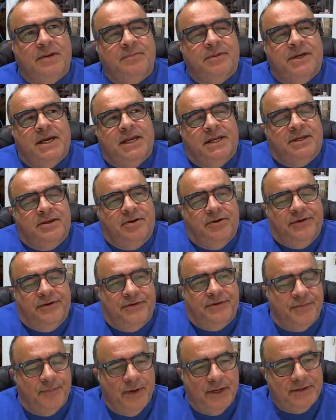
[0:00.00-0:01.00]
kind of
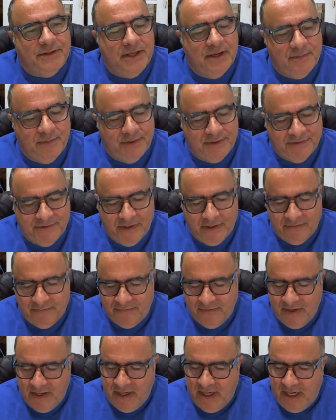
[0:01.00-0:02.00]
curious about that
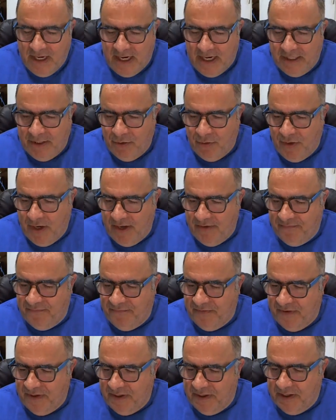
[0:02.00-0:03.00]
myself. I
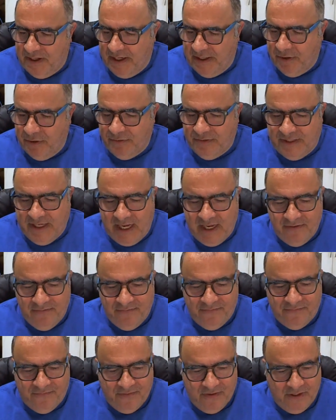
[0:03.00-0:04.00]
know
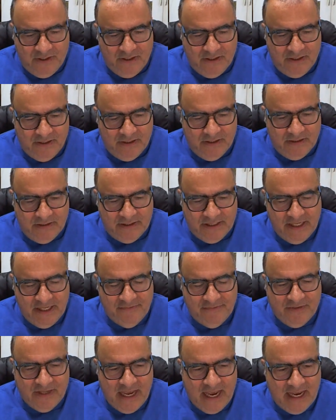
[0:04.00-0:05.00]
Dave
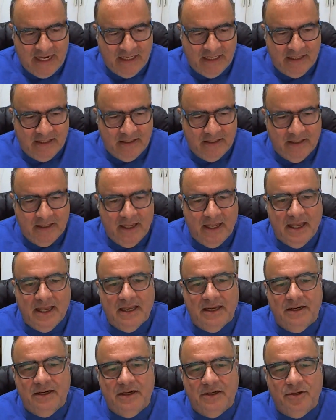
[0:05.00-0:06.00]
Gatton
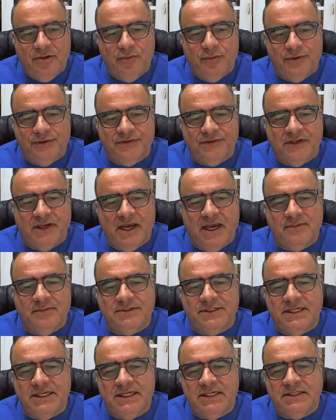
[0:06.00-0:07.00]
numerous
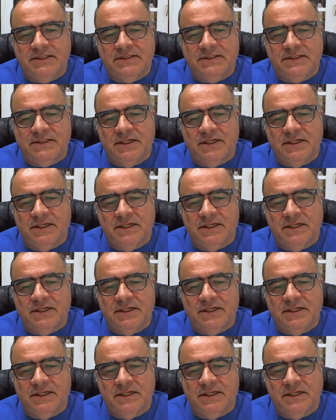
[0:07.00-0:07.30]
times. He